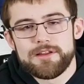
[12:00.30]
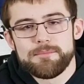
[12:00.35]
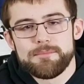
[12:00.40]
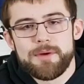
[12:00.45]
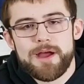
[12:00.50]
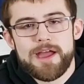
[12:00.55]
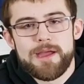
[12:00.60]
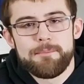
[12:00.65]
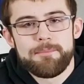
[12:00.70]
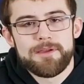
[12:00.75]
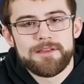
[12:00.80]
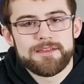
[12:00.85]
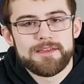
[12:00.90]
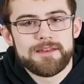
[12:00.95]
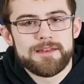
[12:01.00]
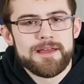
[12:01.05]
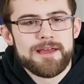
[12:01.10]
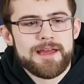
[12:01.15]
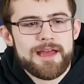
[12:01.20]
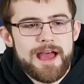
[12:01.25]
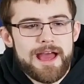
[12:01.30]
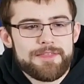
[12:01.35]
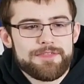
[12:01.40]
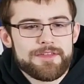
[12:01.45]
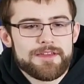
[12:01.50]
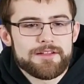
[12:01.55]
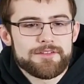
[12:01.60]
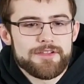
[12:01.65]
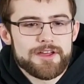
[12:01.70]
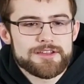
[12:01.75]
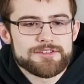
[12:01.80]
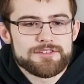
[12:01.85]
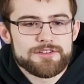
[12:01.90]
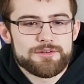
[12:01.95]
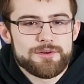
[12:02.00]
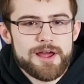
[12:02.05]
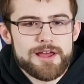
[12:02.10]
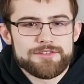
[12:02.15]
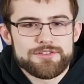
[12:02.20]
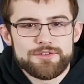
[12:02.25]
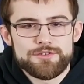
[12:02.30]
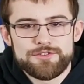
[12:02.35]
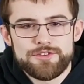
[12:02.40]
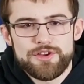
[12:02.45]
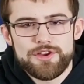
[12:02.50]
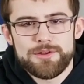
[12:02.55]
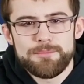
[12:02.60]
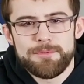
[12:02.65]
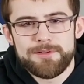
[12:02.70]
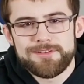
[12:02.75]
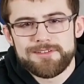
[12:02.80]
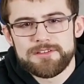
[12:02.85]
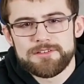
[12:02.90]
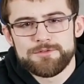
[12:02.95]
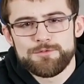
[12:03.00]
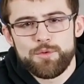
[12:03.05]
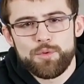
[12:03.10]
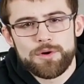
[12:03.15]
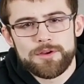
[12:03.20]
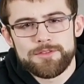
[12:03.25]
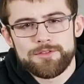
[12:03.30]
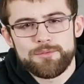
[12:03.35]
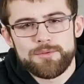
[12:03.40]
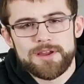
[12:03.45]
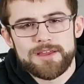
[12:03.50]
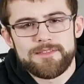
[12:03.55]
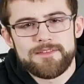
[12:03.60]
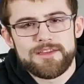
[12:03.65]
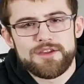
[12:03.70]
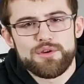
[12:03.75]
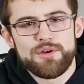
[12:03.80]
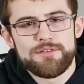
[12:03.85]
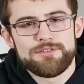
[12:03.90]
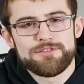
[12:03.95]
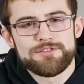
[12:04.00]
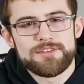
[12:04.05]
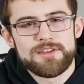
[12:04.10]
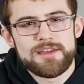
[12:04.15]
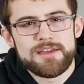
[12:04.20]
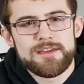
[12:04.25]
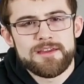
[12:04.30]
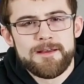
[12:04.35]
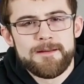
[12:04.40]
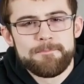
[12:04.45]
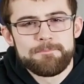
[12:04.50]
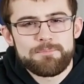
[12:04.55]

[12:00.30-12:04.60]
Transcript: in my opinion. I think Alexa Grasso's good, but she's 4-3 in the UFC.